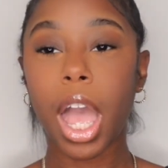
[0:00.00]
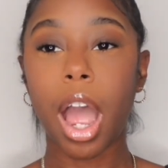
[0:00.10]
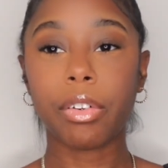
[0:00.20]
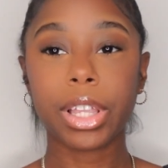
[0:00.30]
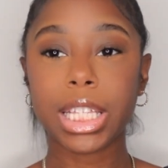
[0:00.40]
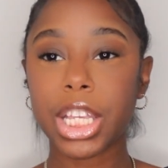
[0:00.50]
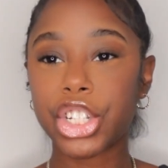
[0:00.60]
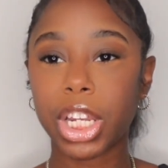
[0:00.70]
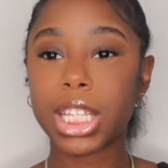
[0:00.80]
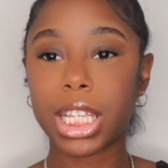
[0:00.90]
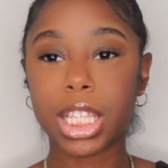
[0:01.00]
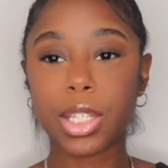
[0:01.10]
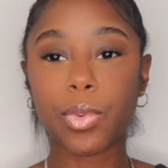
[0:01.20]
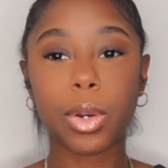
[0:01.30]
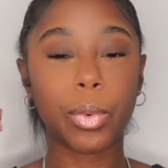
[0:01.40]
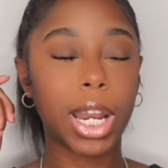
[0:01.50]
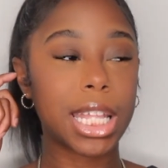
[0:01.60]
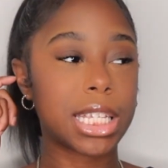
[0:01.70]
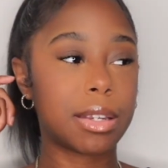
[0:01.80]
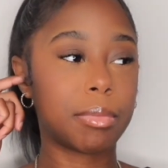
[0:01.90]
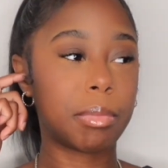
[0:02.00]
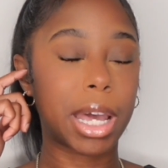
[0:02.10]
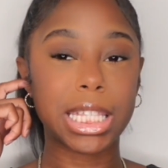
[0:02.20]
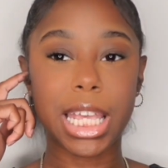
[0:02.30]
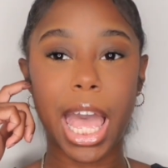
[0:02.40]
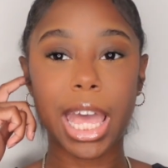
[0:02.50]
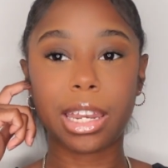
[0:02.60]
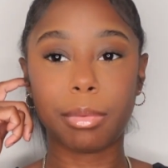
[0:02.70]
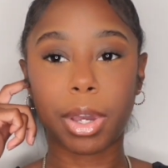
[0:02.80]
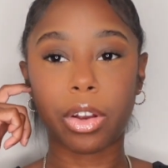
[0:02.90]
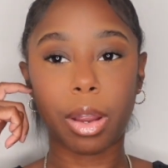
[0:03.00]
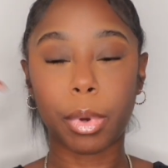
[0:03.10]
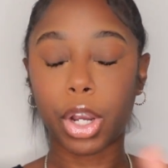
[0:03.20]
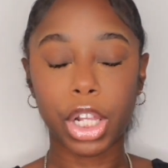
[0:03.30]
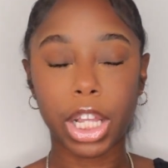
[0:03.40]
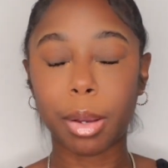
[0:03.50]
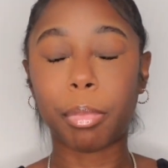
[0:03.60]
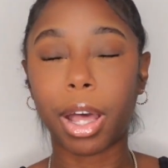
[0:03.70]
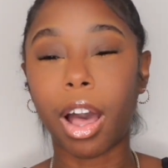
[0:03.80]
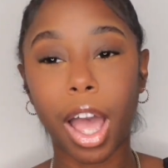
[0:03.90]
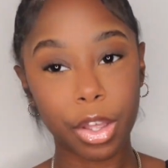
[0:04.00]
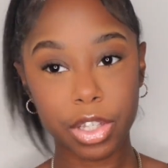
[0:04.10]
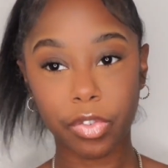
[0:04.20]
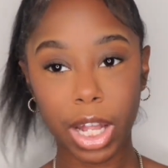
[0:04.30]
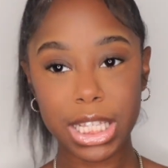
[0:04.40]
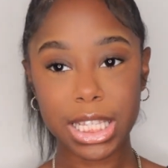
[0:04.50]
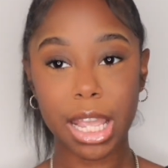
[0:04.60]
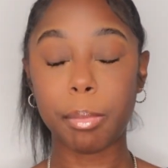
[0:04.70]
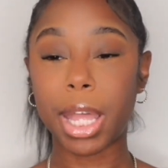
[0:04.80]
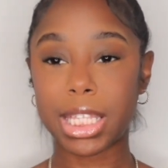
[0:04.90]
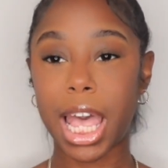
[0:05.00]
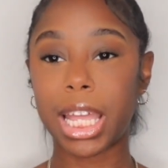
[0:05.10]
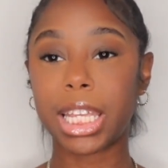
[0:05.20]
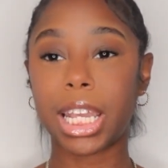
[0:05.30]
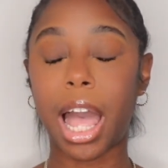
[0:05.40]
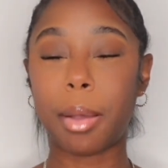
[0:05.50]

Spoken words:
I realized I should have did this one when I did my dad and my grandma earlier, but I also forgot to say my dad, he